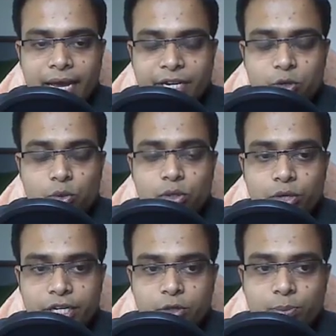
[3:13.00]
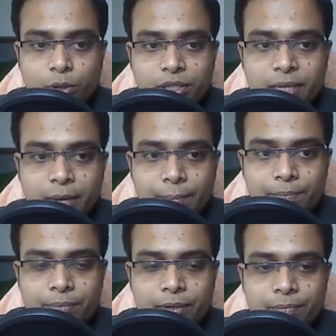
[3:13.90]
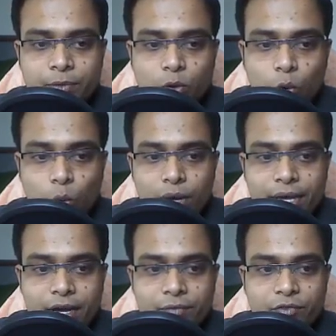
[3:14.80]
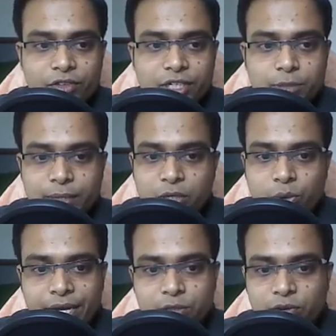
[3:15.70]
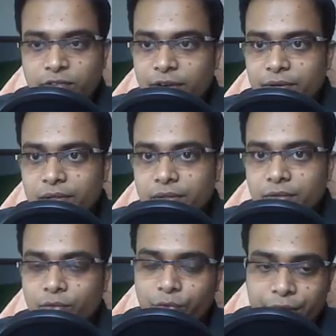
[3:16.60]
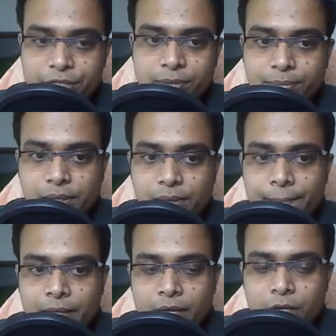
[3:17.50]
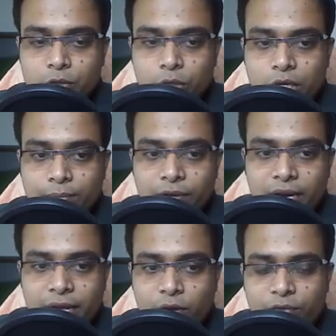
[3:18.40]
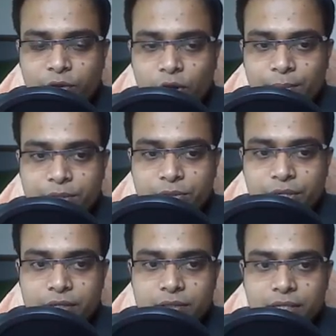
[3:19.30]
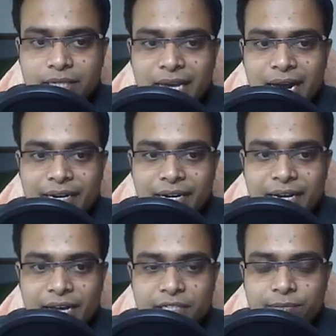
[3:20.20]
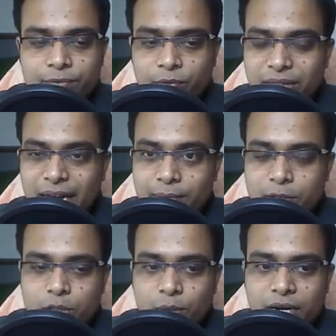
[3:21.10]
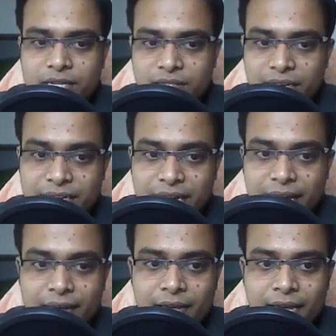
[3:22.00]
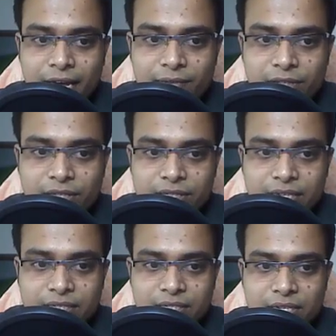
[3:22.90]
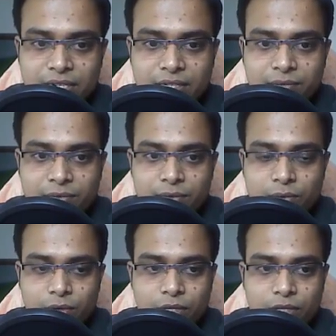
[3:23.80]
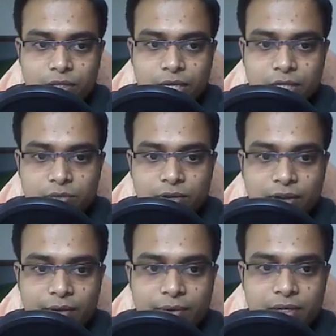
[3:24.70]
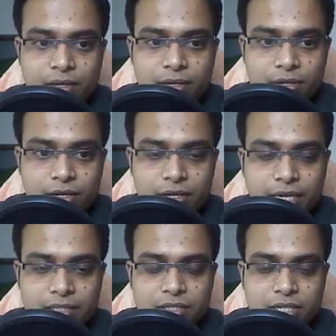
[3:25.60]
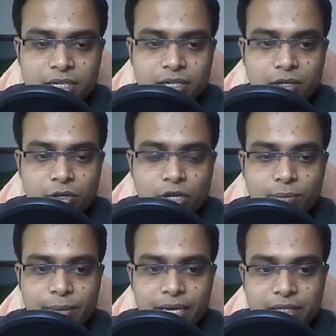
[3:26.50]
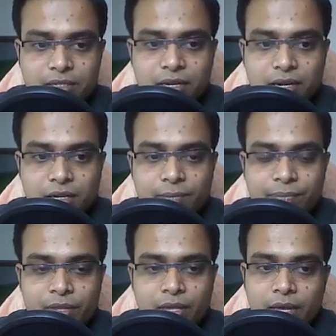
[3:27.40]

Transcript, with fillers: and need to, you need to put them up over here with respect to x1, y1. Very simple. So keep one leg of your compass here, other leg at A dash with that much amount as the radii and with this as the center, okay, this X1, Y1 here as the center, you're going to make this arc